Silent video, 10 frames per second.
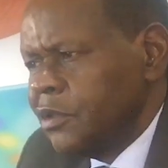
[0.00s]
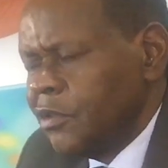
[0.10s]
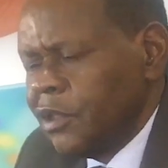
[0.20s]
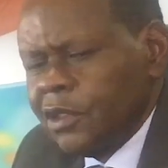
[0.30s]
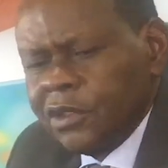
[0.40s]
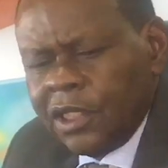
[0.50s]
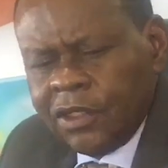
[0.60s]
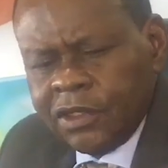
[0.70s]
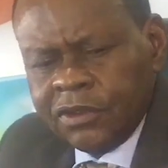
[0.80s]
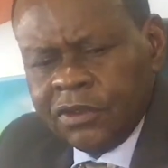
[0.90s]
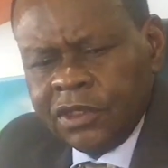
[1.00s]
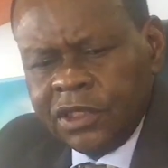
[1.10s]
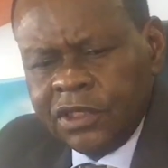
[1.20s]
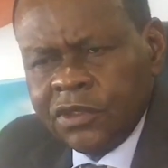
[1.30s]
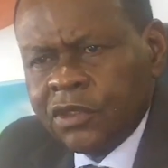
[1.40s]
not allowed to
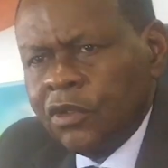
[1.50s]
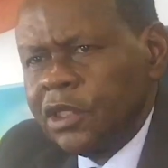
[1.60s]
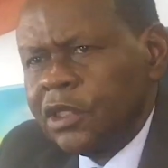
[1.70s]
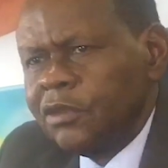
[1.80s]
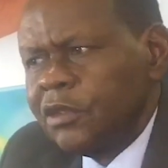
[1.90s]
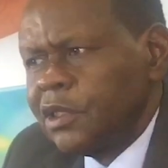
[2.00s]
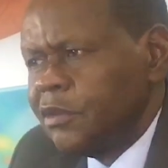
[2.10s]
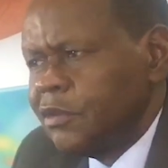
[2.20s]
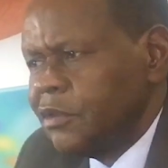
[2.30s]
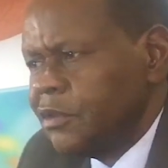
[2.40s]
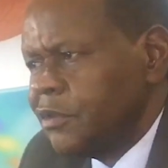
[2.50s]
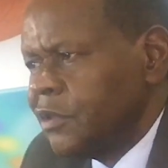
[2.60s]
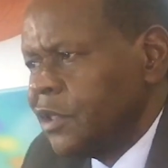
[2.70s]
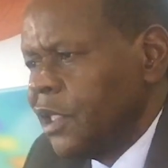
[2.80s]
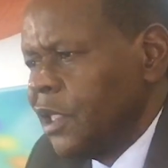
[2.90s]
continue schooling. We
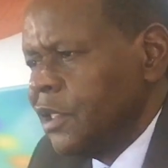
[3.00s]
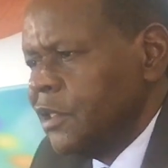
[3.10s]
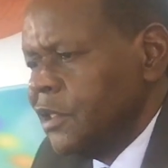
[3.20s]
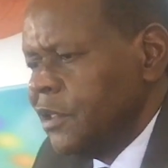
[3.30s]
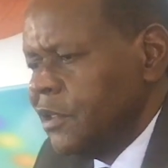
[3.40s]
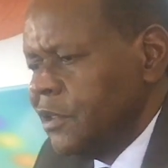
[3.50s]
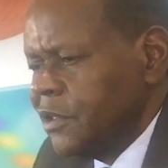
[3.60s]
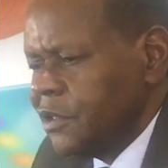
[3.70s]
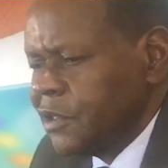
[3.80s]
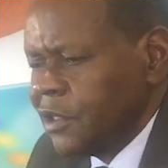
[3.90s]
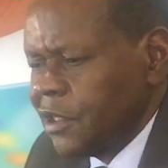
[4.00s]
regarded as